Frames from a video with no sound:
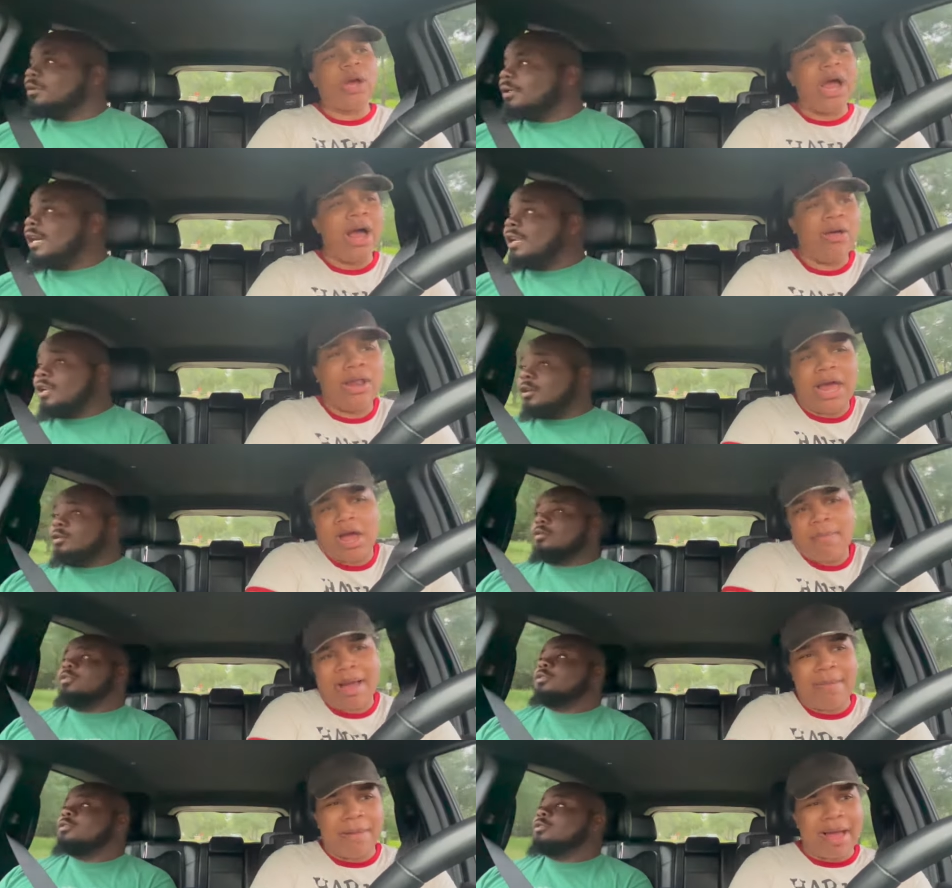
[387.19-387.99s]
Speaker 1: I don't lie on
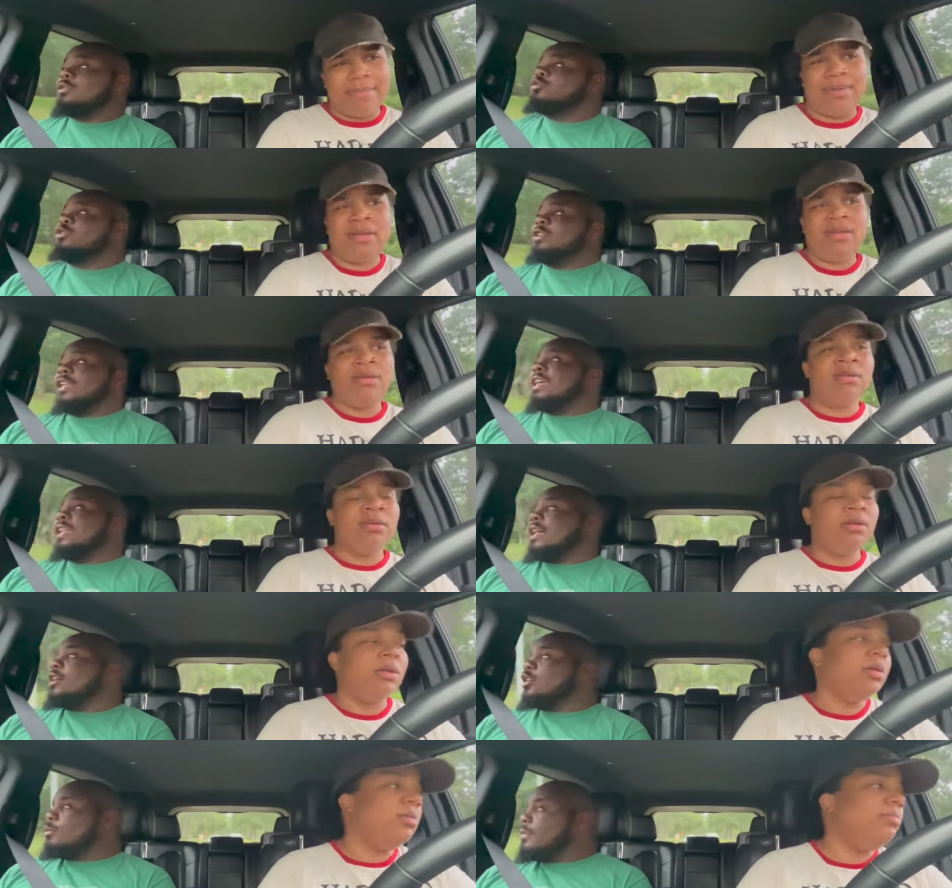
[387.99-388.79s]
my mama. You did lie
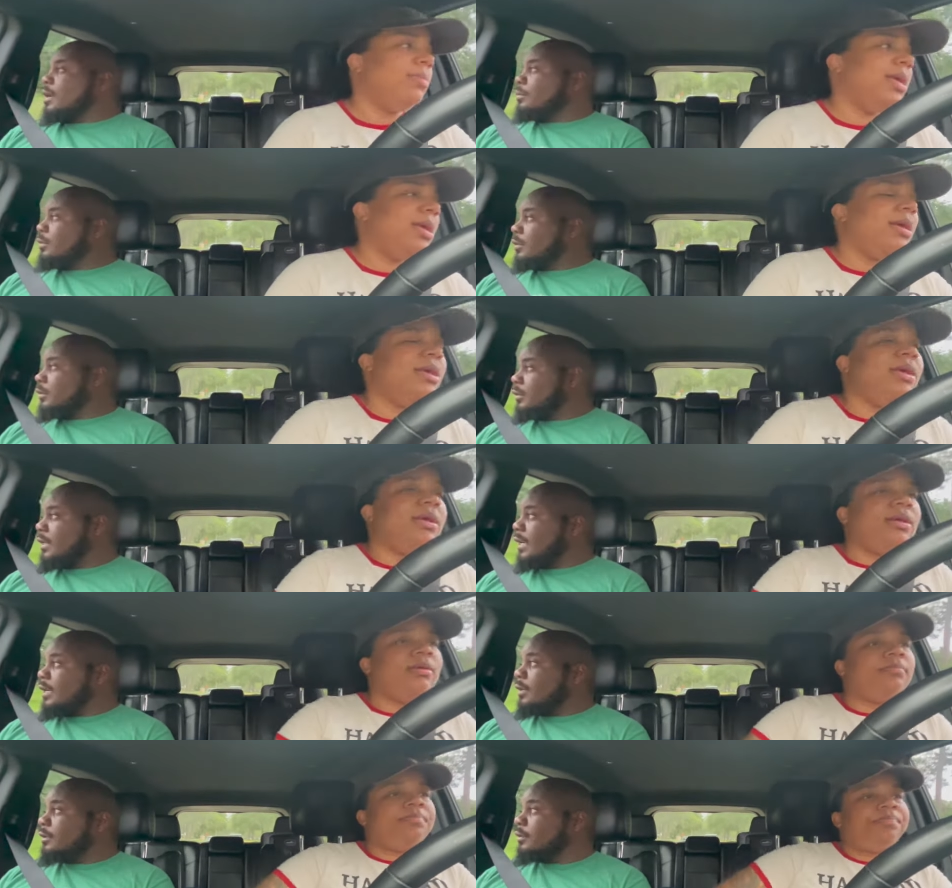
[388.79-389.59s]
on your mama.
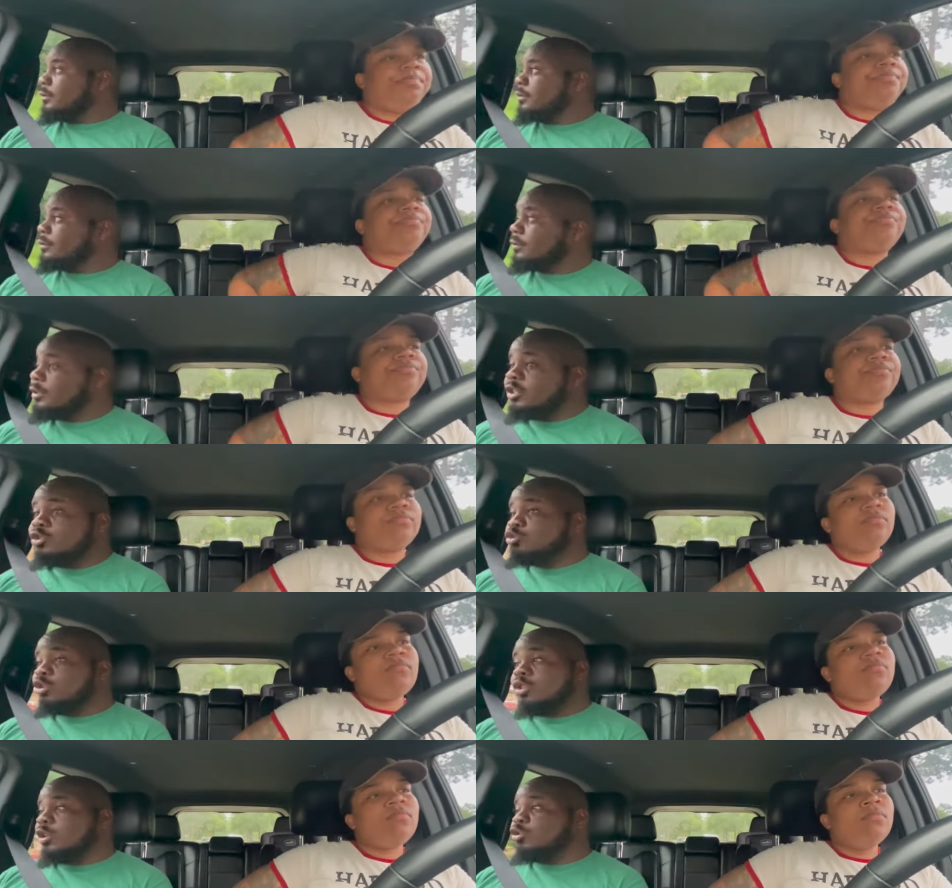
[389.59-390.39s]
Nah. Cause you
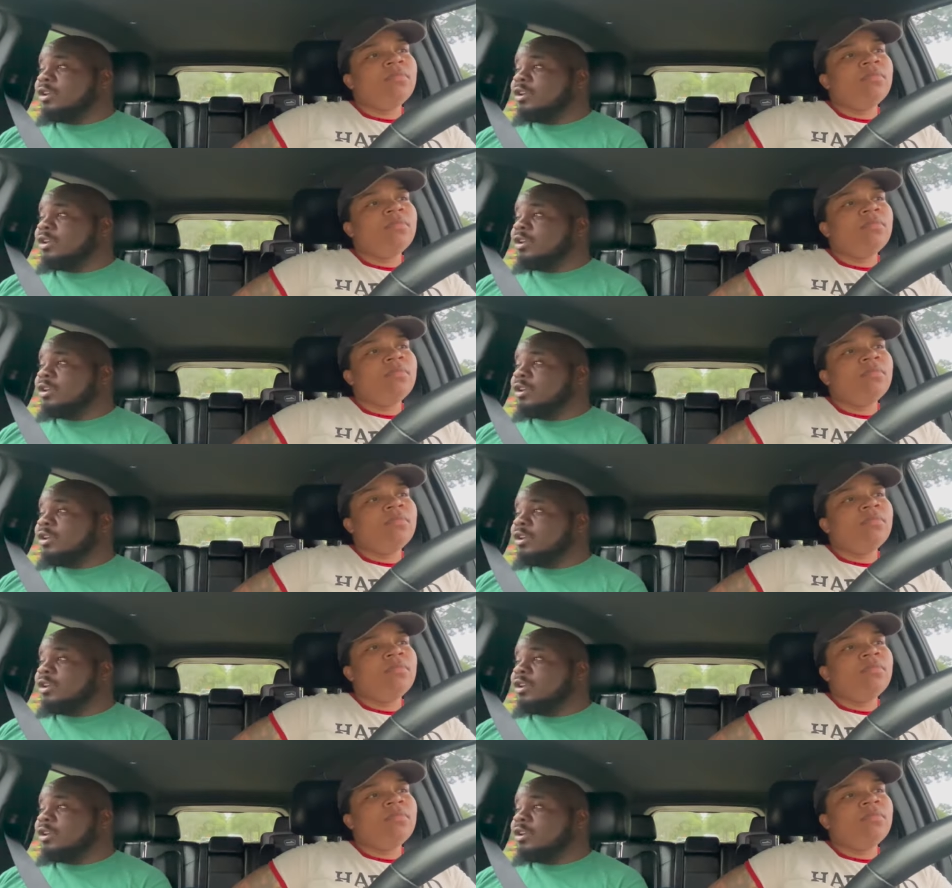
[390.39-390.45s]
don't throw your